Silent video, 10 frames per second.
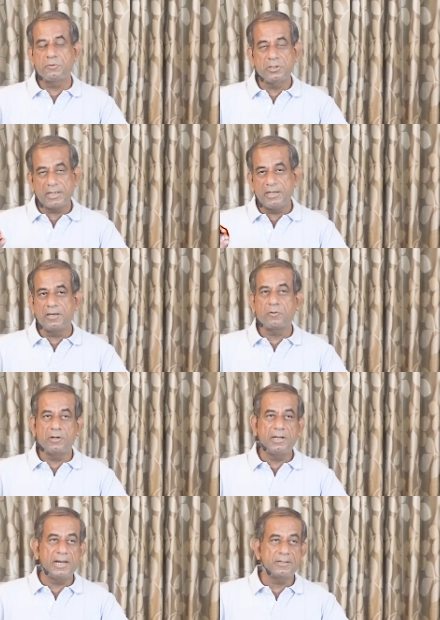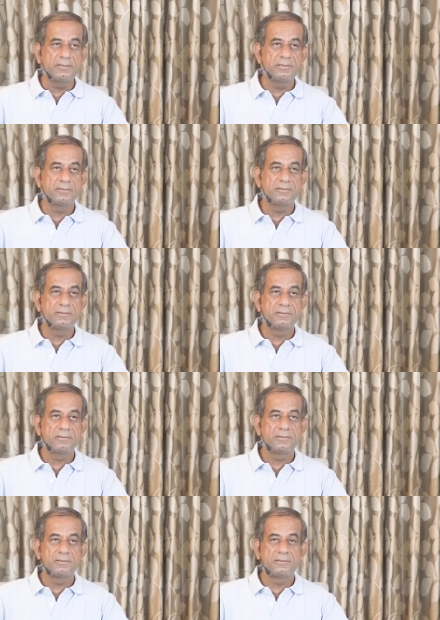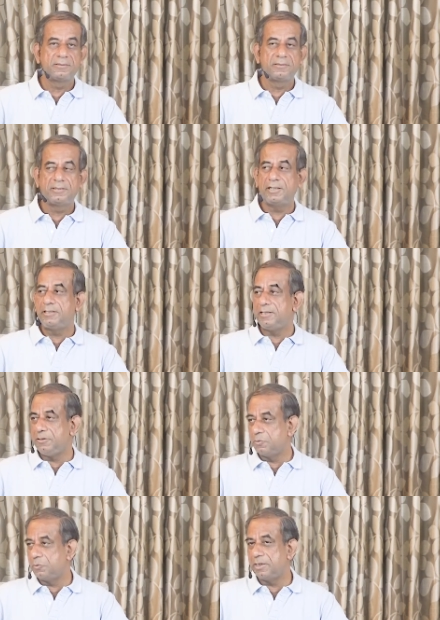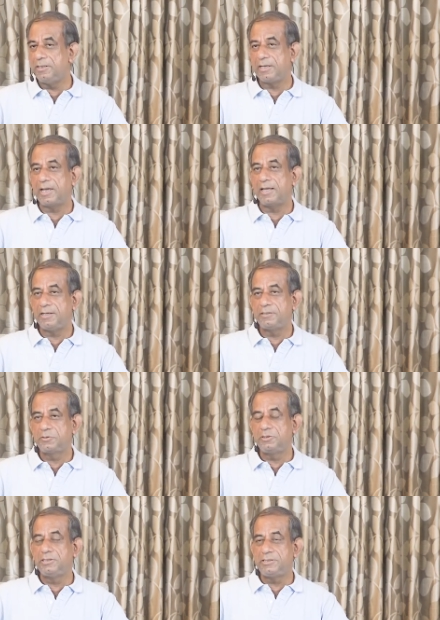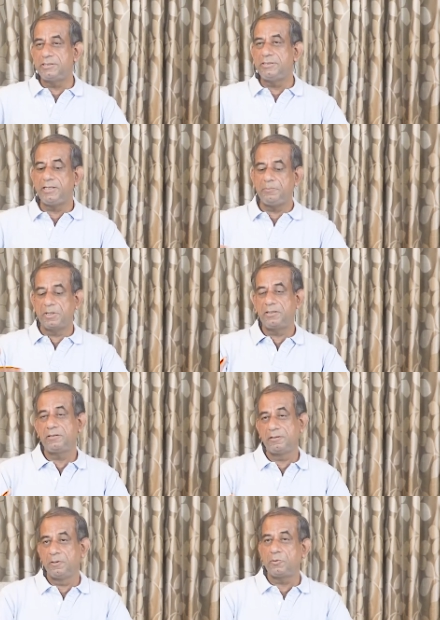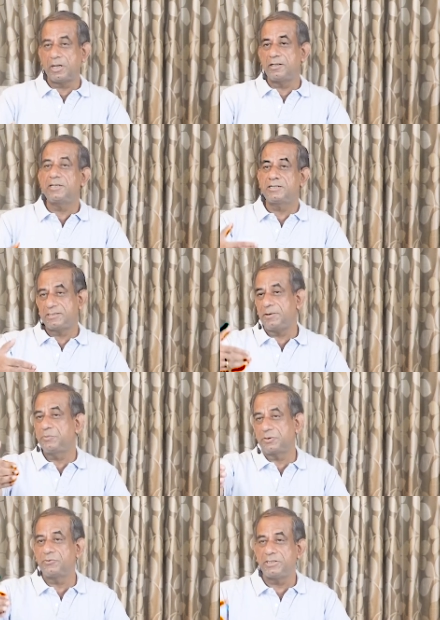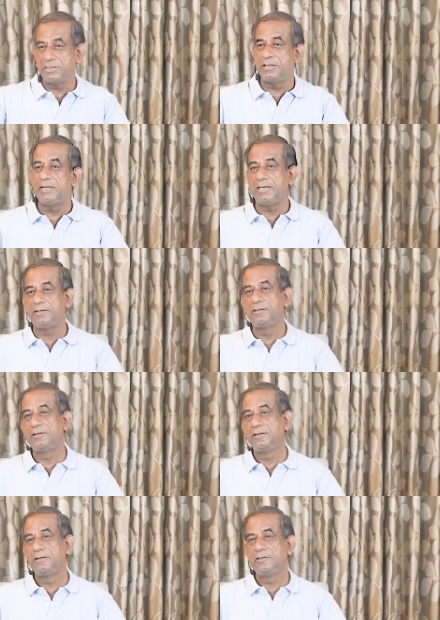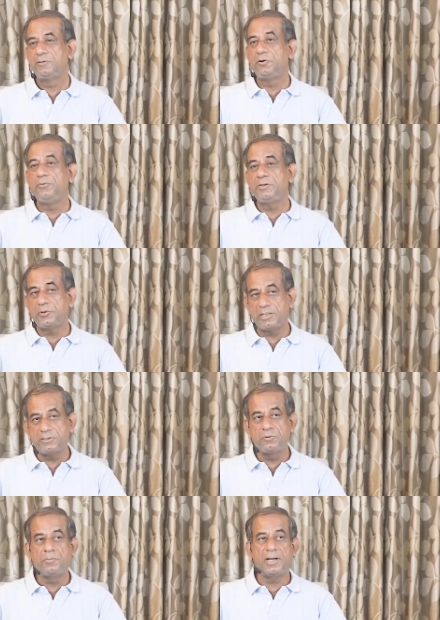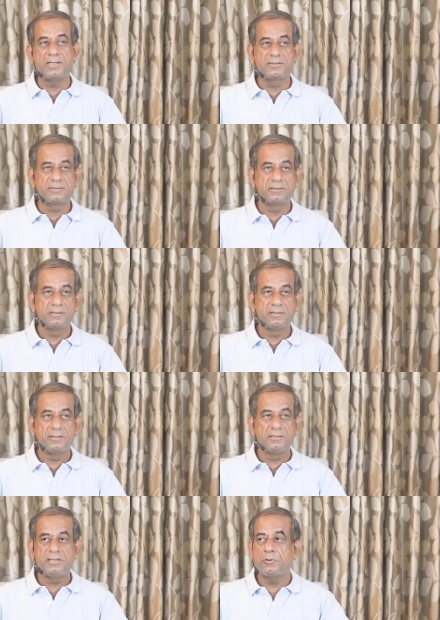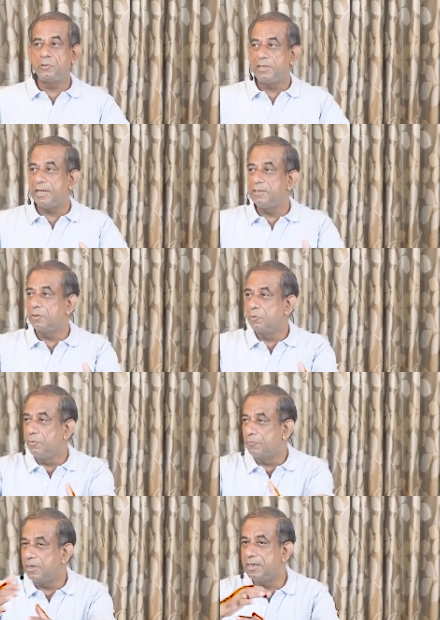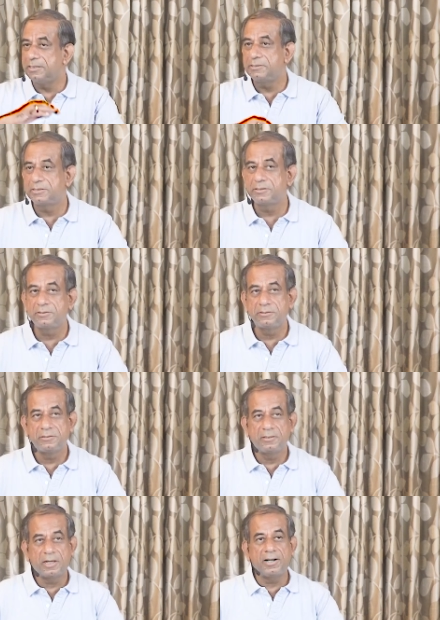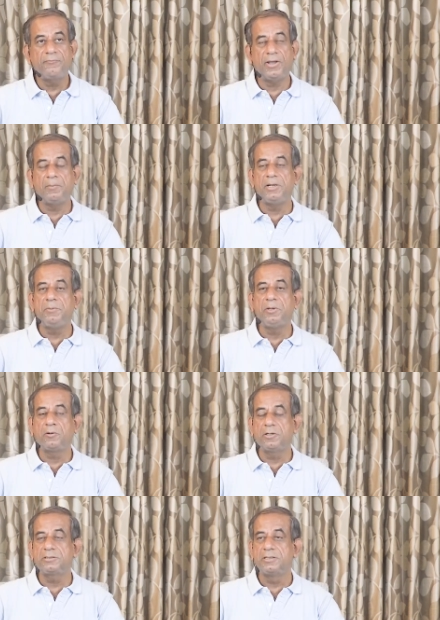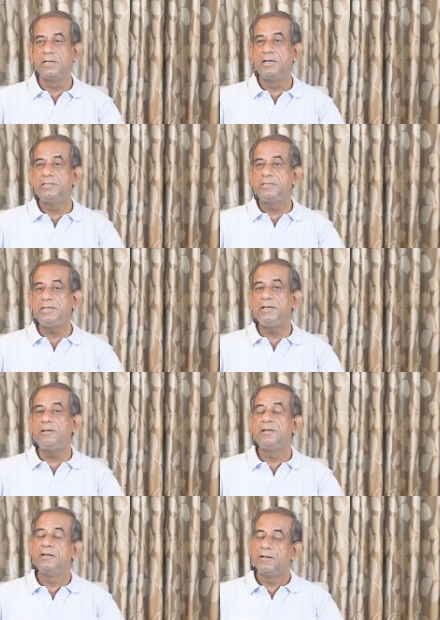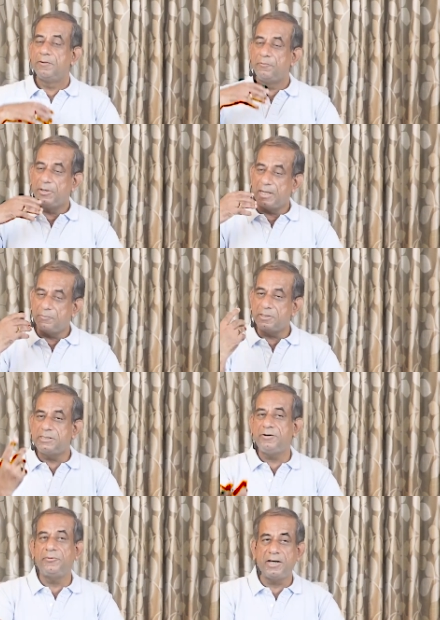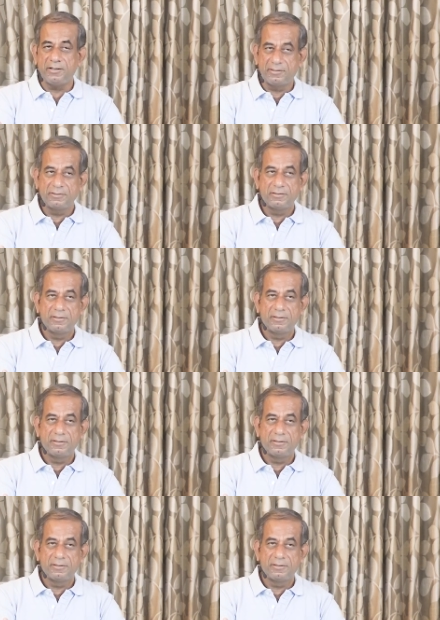through the inner contact that they knew and they carried. So, this is the, but look at the steps of the journey through which one has to pass. She could take the whole world as her family because she, wherever she went,